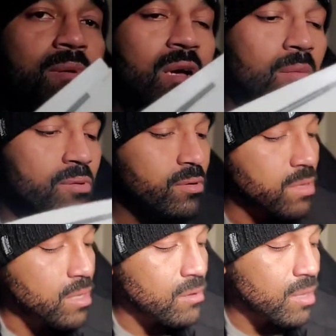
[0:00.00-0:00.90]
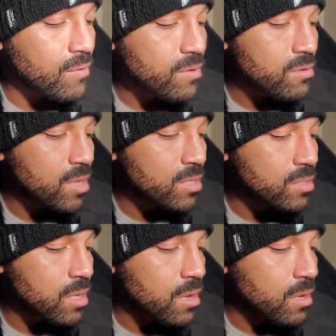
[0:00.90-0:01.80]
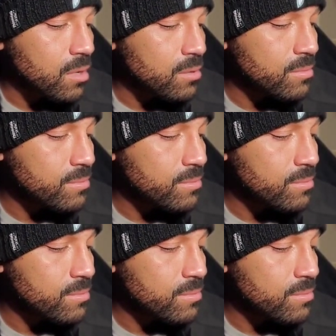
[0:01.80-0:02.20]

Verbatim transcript: a couple and they'll give you these uh,